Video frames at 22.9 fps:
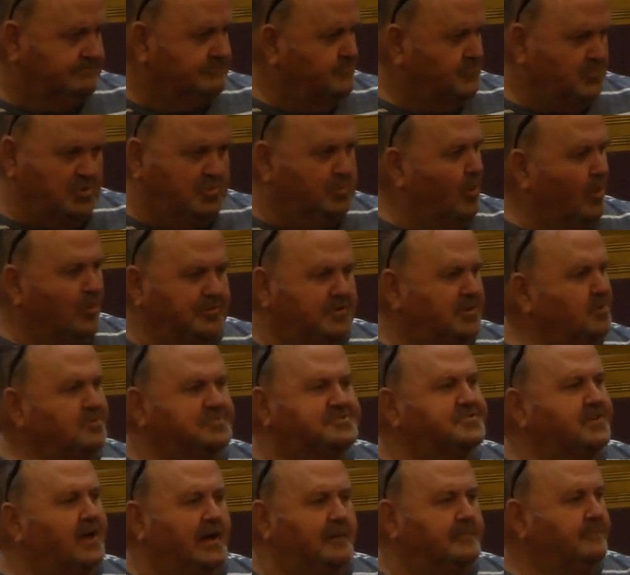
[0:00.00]
You won't do
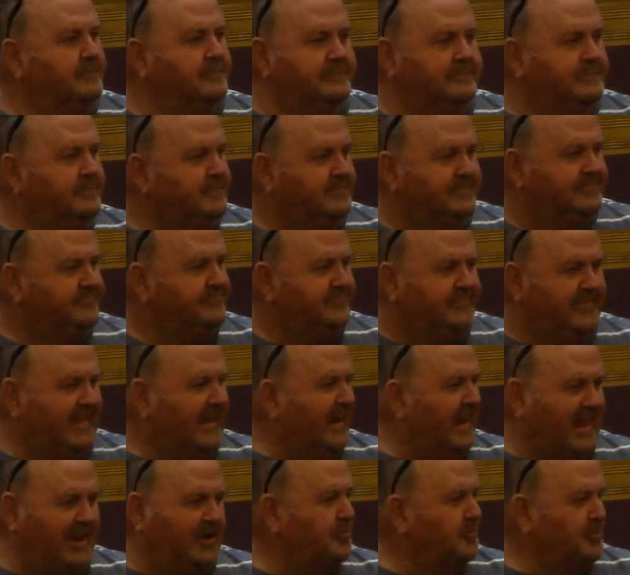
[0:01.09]
something that
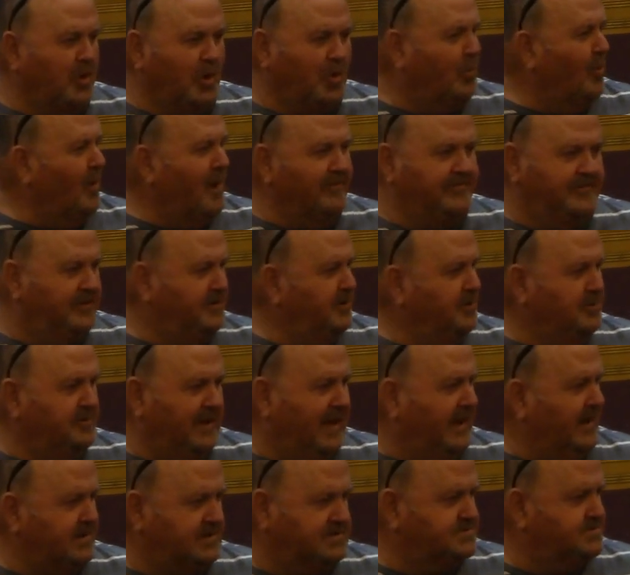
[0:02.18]
I don't know what to do
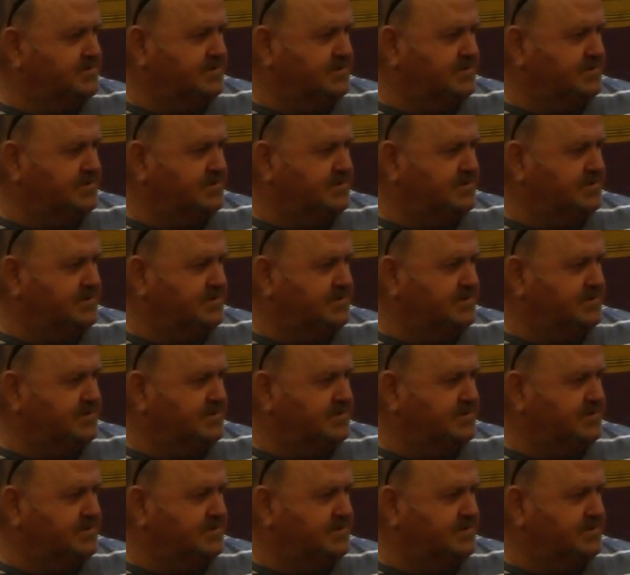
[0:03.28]
next.